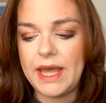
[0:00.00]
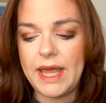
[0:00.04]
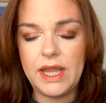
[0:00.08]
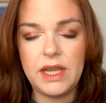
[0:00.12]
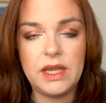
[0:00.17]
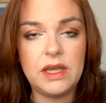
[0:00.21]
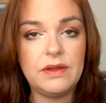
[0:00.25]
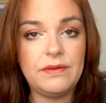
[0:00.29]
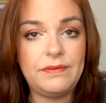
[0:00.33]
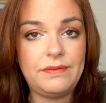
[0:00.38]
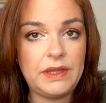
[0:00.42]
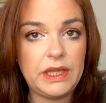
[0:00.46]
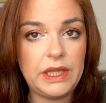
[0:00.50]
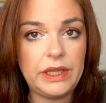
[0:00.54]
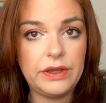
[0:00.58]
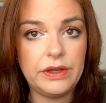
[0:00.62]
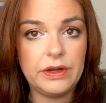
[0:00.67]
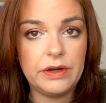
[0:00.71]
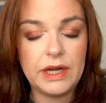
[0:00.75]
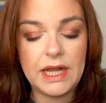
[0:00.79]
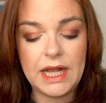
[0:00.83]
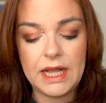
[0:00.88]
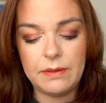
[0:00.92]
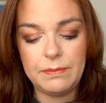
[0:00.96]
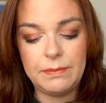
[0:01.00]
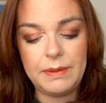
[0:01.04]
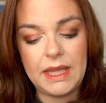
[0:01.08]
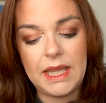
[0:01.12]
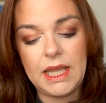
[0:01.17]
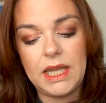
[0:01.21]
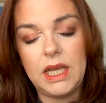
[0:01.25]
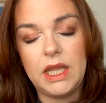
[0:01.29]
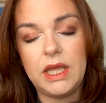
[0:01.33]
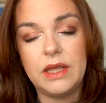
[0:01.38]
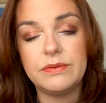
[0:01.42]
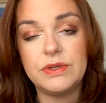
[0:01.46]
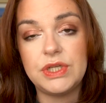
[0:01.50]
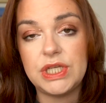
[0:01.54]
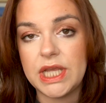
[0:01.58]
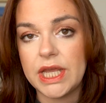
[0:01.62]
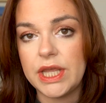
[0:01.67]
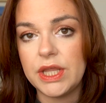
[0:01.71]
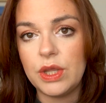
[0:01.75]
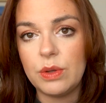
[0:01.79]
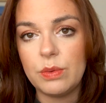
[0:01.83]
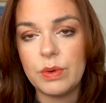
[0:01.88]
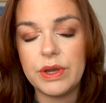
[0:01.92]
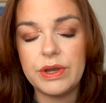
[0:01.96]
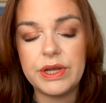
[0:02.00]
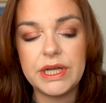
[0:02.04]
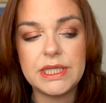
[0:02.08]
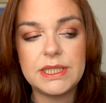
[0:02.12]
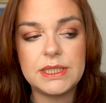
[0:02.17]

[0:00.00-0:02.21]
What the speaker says: end of year and beginning of January.